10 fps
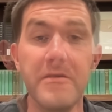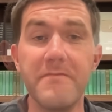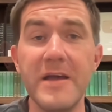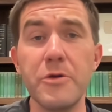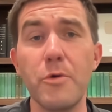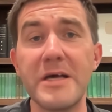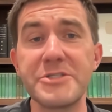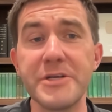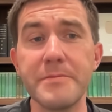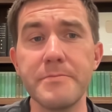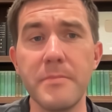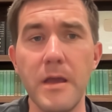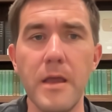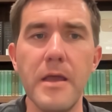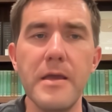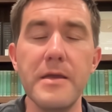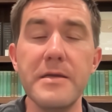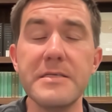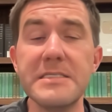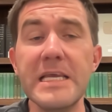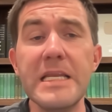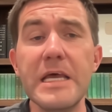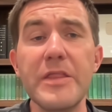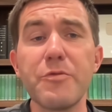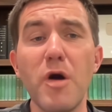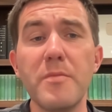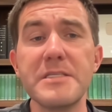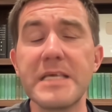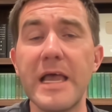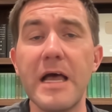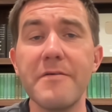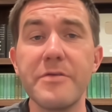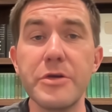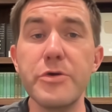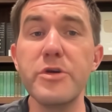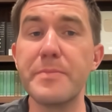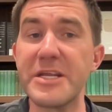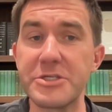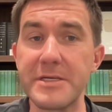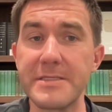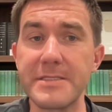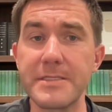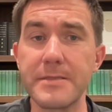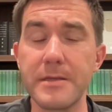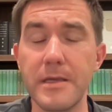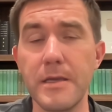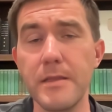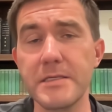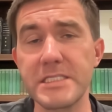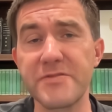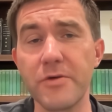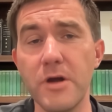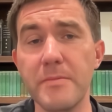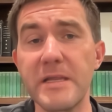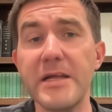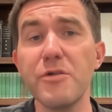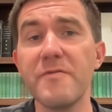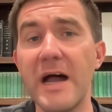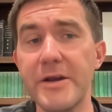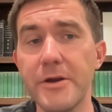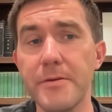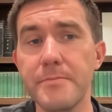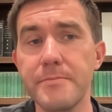Final question. Did the Romans have nude beaches? This is from Gil Vider.